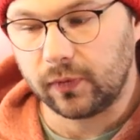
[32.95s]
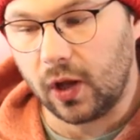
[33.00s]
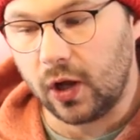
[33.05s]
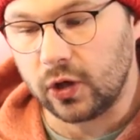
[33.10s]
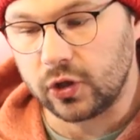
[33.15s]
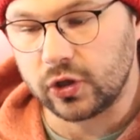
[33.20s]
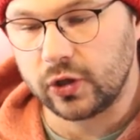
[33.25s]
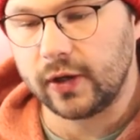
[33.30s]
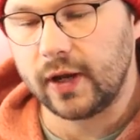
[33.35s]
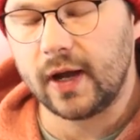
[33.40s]

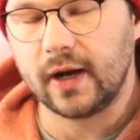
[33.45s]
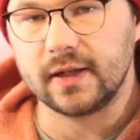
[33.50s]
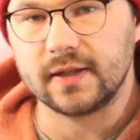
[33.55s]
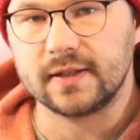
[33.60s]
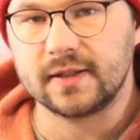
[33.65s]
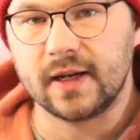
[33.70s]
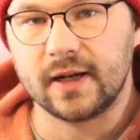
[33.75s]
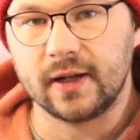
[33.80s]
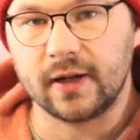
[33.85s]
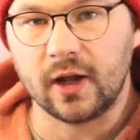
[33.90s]
I'll show you how to
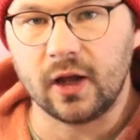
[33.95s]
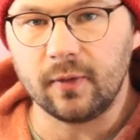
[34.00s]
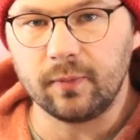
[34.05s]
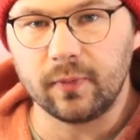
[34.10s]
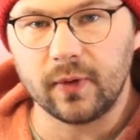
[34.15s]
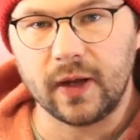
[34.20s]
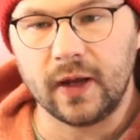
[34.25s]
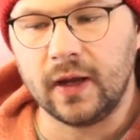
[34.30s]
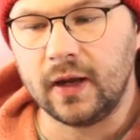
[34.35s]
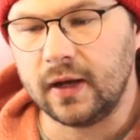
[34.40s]
set it up
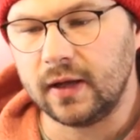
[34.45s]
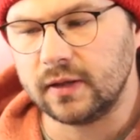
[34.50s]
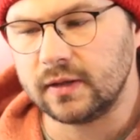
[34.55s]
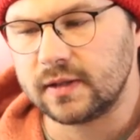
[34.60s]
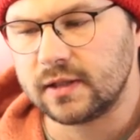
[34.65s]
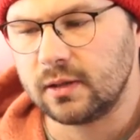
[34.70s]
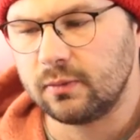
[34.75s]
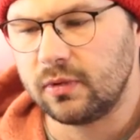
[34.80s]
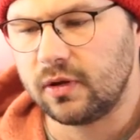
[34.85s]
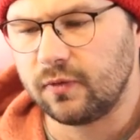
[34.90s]
and
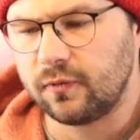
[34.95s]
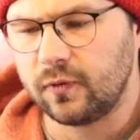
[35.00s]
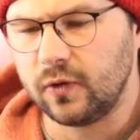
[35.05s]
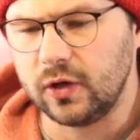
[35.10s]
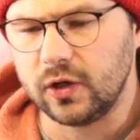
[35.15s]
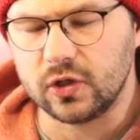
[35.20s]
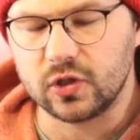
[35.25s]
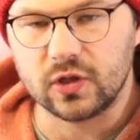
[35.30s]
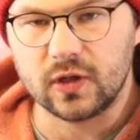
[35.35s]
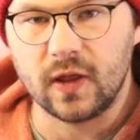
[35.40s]
some of the
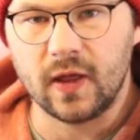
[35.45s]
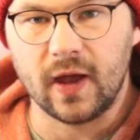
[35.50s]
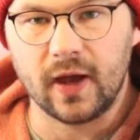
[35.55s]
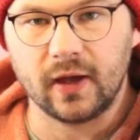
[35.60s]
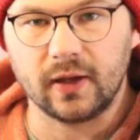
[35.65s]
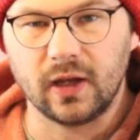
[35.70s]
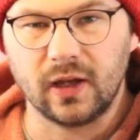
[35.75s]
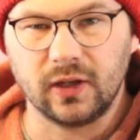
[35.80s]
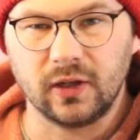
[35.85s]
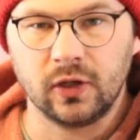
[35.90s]
footage
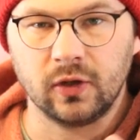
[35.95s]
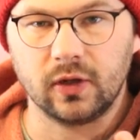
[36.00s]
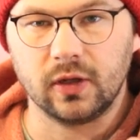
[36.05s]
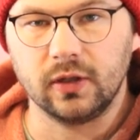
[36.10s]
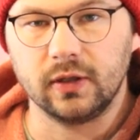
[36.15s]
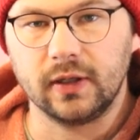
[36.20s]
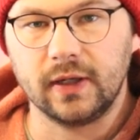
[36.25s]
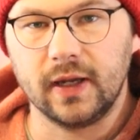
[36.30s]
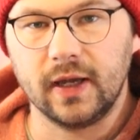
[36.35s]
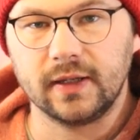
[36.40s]
that you
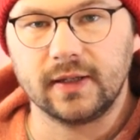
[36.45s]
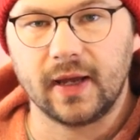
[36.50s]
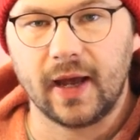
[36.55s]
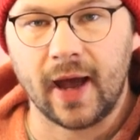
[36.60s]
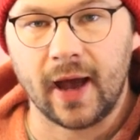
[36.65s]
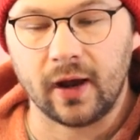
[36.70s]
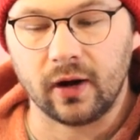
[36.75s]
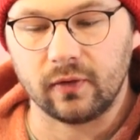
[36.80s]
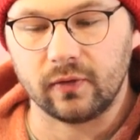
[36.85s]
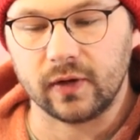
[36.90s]
can get
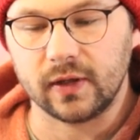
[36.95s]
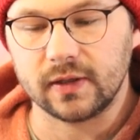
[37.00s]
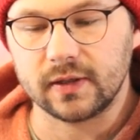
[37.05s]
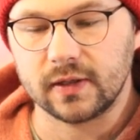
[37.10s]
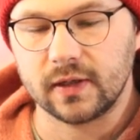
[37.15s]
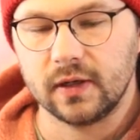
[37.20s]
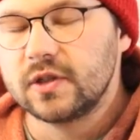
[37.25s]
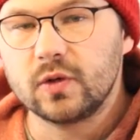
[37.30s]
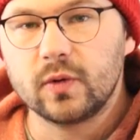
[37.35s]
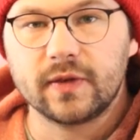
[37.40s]
out of
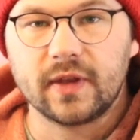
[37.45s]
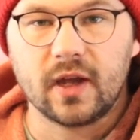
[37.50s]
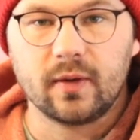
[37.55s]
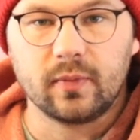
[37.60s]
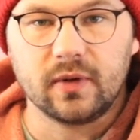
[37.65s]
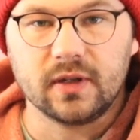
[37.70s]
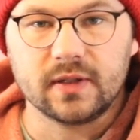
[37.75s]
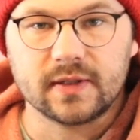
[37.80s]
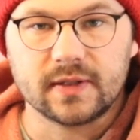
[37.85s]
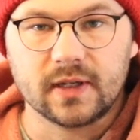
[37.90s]
it. So with
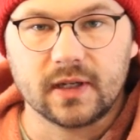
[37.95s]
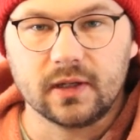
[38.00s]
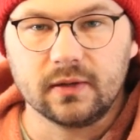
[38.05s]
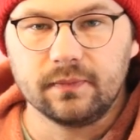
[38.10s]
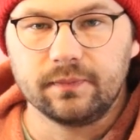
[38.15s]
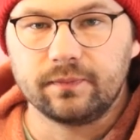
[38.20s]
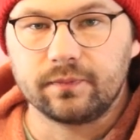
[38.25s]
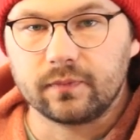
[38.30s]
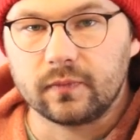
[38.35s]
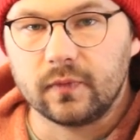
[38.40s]
that being
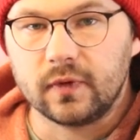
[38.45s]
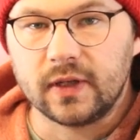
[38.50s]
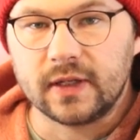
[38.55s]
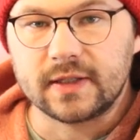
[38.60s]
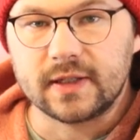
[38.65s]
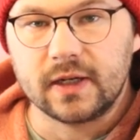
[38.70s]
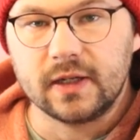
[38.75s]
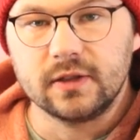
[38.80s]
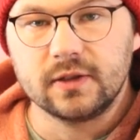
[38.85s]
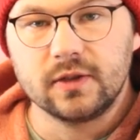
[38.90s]
said,
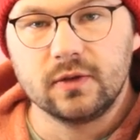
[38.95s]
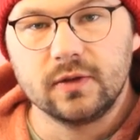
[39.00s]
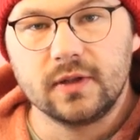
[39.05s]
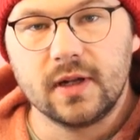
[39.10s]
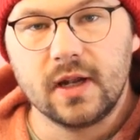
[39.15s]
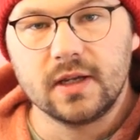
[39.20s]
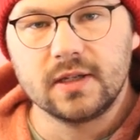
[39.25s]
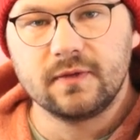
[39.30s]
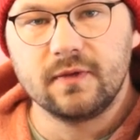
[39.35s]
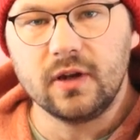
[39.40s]
let's get into
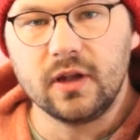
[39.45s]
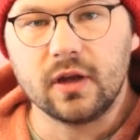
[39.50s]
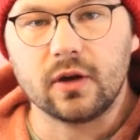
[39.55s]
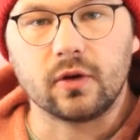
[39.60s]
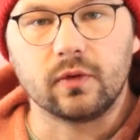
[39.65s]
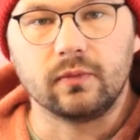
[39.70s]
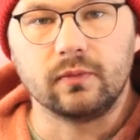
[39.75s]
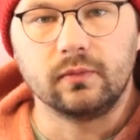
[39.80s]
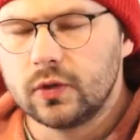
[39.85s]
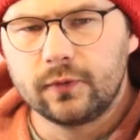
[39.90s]
today's
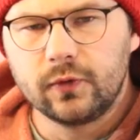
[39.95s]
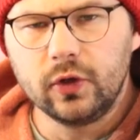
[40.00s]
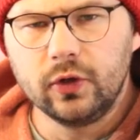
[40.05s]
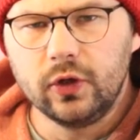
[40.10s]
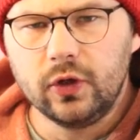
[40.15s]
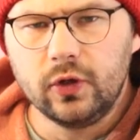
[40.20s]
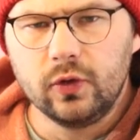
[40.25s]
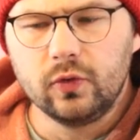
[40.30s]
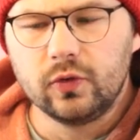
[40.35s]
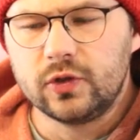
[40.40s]
video. So if you're
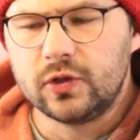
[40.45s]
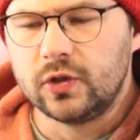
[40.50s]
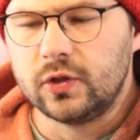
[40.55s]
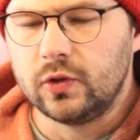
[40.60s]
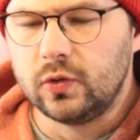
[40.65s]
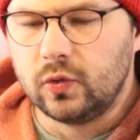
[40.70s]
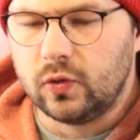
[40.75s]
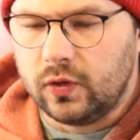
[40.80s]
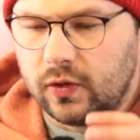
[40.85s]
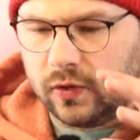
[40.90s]
new
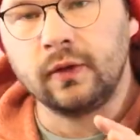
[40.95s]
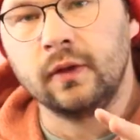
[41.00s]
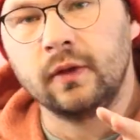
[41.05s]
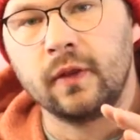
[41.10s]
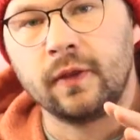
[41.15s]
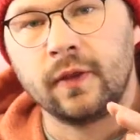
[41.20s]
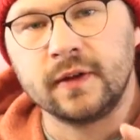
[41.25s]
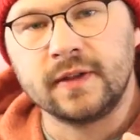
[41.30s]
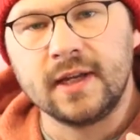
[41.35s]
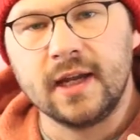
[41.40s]
to
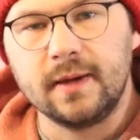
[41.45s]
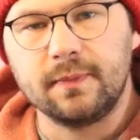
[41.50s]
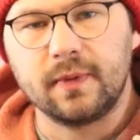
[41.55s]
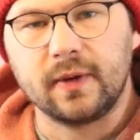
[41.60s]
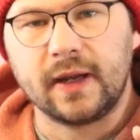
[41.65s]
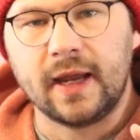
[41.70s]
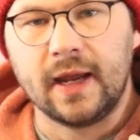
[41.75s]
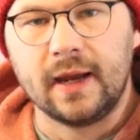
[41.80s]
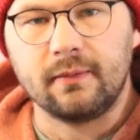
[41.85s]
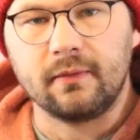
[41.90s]
the tape
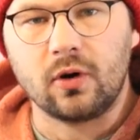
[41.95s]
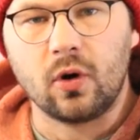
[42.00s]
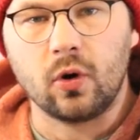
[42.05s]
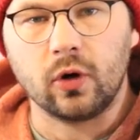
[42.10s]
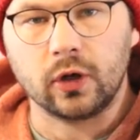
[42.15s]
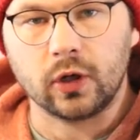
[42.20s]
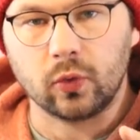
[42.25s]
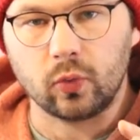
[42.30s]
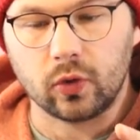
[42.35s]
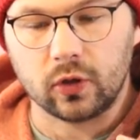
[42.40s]

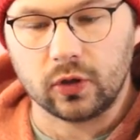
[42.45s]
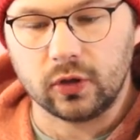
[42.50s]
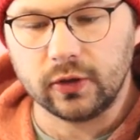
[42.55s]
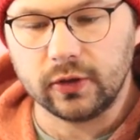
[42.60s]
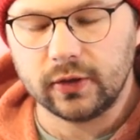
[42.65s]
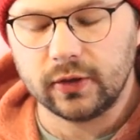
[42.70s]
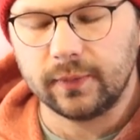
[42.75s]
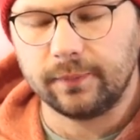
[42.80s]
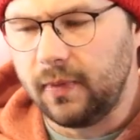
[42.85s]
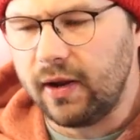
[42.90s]
camcorder
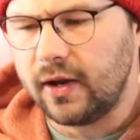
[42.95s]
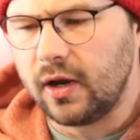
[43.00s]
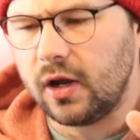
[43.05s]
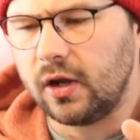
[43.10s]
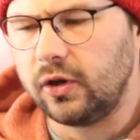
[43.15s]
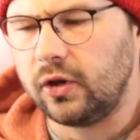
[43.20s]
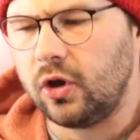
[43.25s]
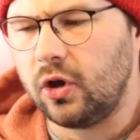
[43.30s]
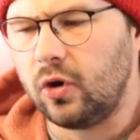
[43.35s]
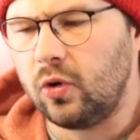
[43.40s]
world, you may
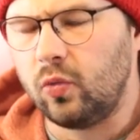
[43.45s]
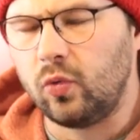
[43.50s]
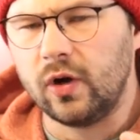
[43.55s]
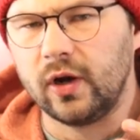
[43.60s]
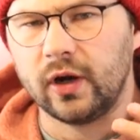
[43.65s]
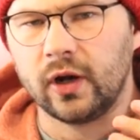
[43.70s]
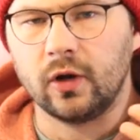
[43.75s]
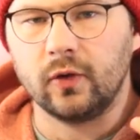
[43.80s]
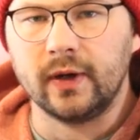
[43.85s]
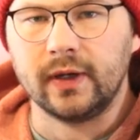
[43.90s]
not know
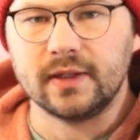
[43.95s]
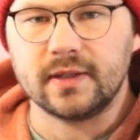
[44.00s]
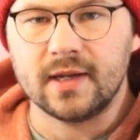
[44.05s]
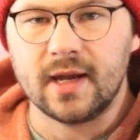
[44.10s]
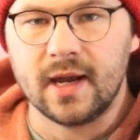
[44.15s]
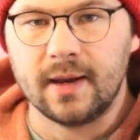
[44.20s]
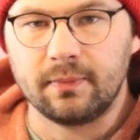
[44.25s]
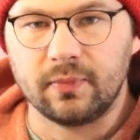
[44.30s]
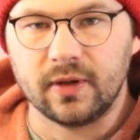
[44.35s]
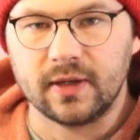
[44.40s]
what going
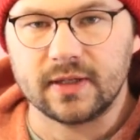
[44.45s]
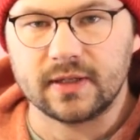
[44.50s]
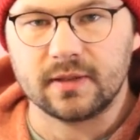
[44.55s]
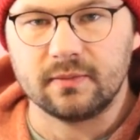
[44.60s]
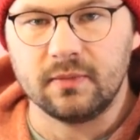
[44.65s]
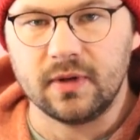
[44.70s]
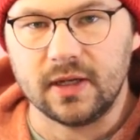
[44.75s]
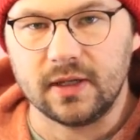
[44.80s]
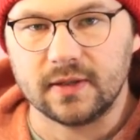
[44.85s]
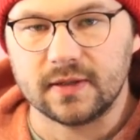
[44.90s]
tapeless
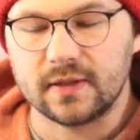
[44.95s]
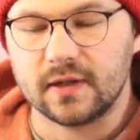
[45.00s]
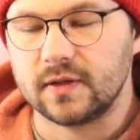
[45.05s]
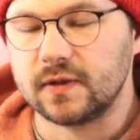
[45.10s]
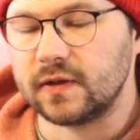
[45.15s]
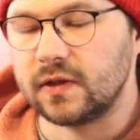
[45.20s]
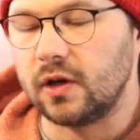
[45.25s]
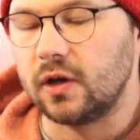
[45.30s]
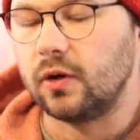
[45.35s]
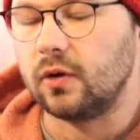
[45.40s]
means.
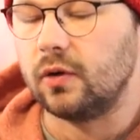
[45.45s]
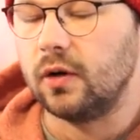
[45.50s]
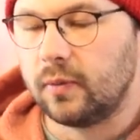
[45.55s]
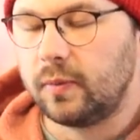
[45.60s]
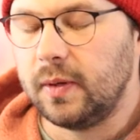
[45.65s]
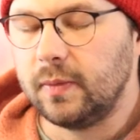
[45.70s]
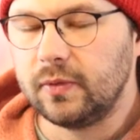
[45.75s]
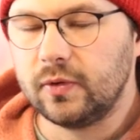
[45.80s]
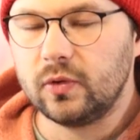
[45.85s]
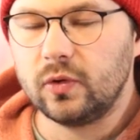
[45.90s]
So for the
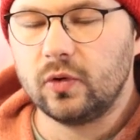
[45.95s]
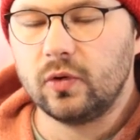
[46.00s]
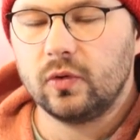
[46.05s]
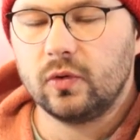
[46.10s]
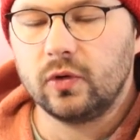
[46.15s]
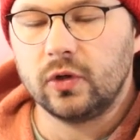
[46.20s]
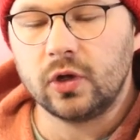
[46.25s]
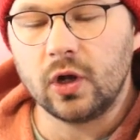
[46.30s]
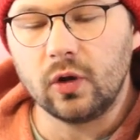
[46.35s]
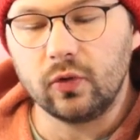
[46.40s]
people
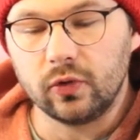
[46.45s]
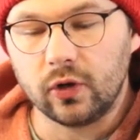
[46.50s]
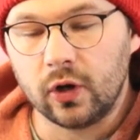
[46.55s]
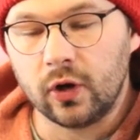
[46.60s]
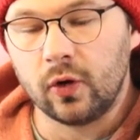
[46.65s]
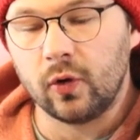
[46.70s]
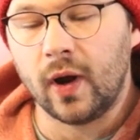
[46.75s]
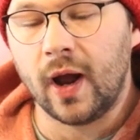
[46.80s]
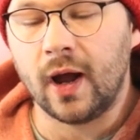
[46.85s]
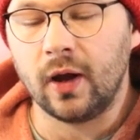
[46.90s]
who don't
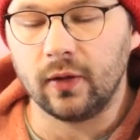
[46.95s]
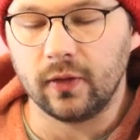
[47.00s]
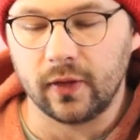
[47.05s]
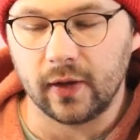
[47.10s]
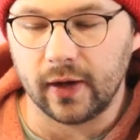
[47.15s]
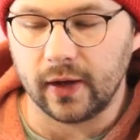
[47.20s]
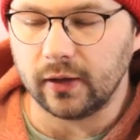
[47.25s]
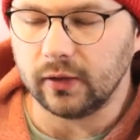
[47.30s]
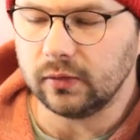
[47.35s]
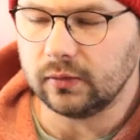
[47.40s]
know out
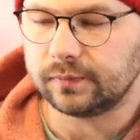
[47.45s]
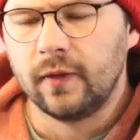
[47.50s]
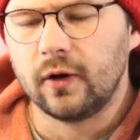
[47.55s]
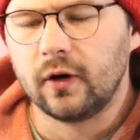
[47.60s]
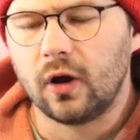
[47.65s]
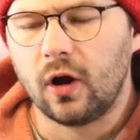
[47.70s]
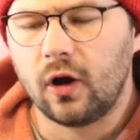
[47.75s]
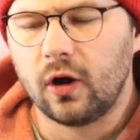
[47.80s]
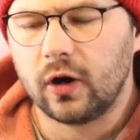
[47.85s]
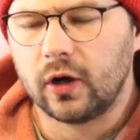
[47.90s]
there,
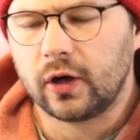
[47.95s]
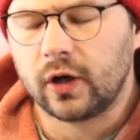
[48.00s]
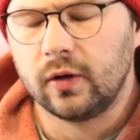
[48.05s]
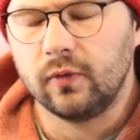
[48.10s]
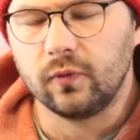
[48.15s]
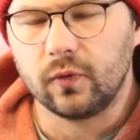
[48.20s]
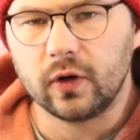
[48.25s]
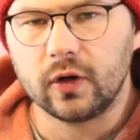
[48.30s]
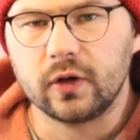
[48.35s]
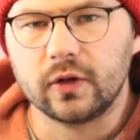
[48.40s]
there are
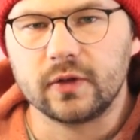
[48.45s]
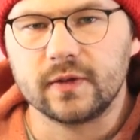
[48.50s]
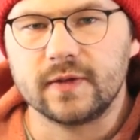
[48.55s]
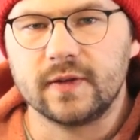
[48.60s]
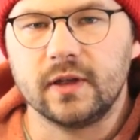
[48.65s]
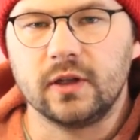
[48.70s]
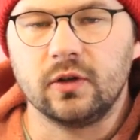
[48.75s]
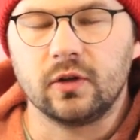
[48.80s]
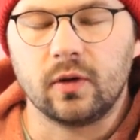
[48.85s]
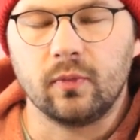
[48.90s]
converters
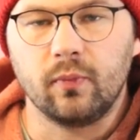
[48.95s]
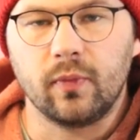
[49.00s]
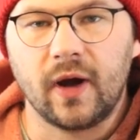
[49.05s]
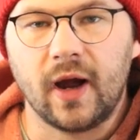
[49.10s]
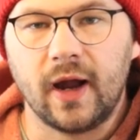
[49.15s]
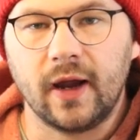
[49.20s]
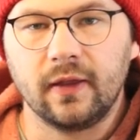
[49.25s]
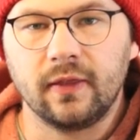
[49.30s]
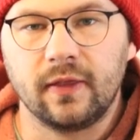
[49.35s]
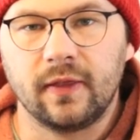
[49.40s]
that you can buy.